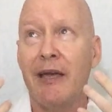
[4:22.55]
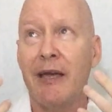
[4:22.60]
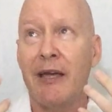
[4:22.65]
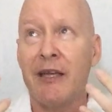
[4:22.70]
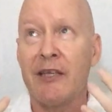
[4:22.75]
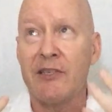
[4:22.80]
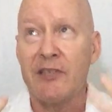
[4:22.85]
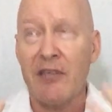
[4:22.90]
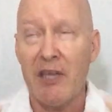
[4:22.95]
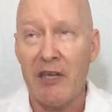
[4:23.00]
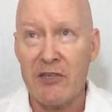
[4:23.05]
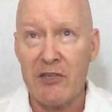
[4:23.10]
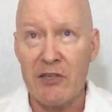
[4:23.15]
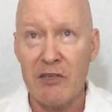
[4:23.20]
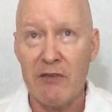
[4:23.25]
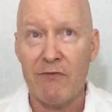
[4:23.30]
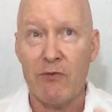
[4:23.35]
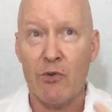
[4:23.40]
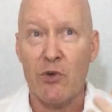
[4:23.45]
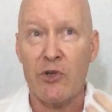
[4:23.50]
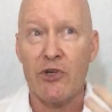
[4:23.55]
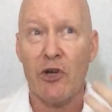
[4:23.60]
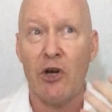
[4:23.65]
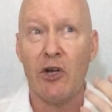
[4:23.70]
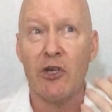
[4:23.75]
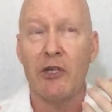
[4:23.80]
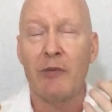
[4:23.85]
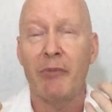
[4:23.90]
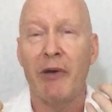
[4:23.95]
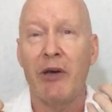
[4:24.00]
excessive. We're
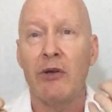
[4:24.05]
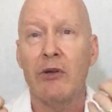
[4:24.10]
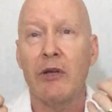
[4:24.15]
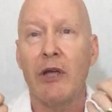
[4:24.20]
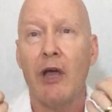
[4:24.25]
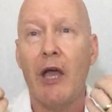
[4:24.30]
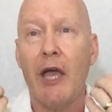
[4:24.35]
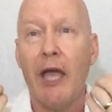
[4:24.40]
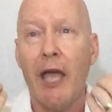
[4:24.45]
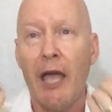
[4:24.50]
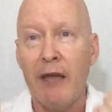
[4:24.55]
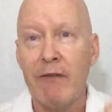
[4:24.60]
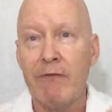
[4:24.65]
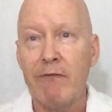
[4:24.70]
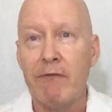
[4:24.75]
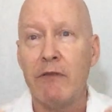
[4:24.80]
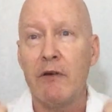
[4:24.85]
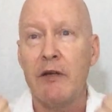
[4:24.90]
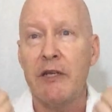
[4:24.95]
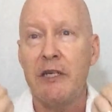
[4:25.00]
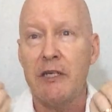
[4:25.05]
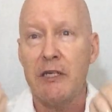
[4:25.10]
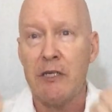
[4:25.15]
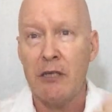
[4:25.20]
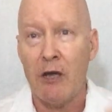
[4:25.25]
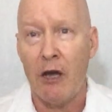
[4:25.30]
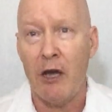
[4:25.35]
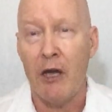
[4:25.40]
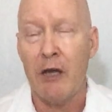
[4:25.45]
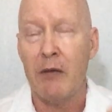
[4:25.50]
talking about every
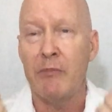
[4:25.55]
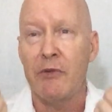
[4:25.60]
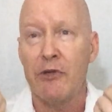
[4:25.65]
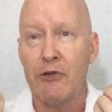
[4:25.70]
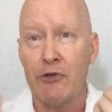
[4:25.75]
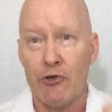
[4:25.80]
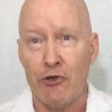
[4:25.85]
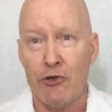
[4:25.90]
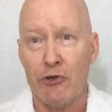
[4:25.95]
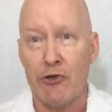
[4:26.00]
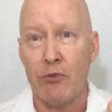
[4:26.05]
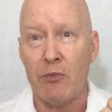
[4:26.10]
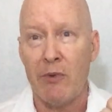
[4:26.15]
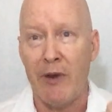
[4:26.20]
time you turn